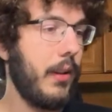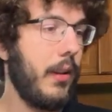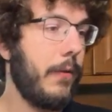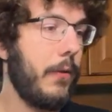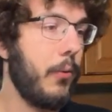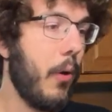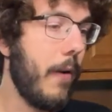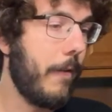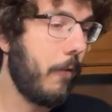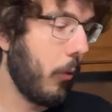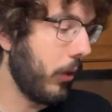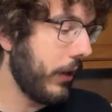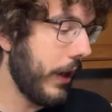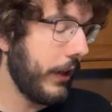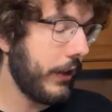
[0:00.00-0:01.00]
If you want
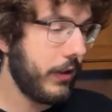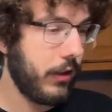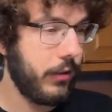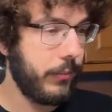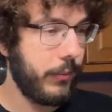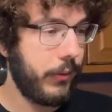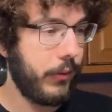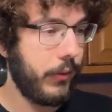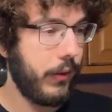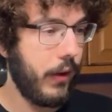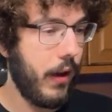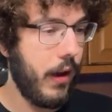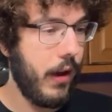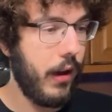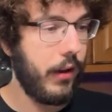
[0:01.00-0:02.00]
Fortnite terms,
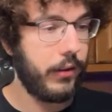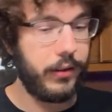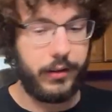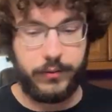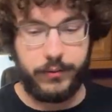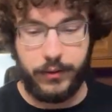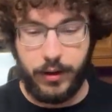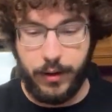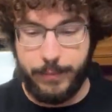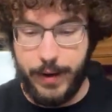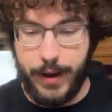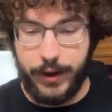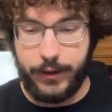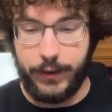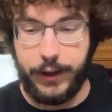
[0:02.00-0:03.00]
come
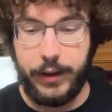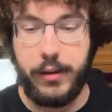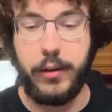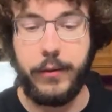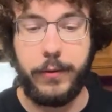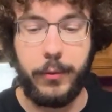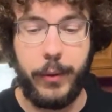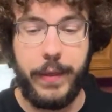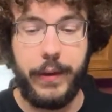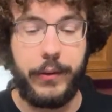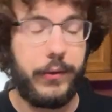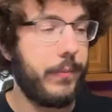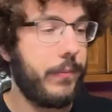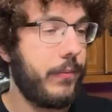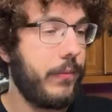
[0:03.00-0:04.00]
back later for when
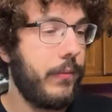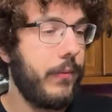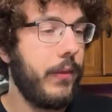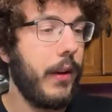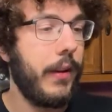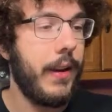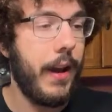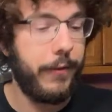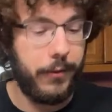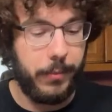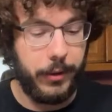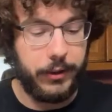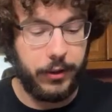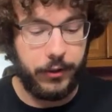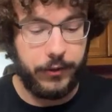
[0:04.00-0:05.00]
this
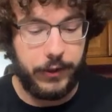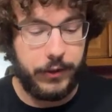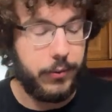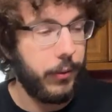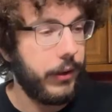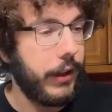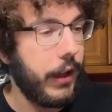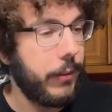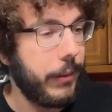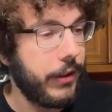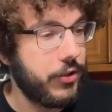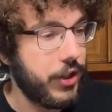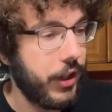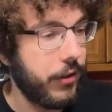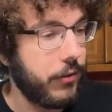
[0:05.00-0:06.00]
inevitably turns into a gaming
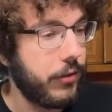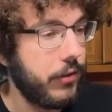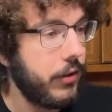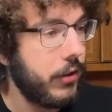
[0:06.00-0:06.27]
channel.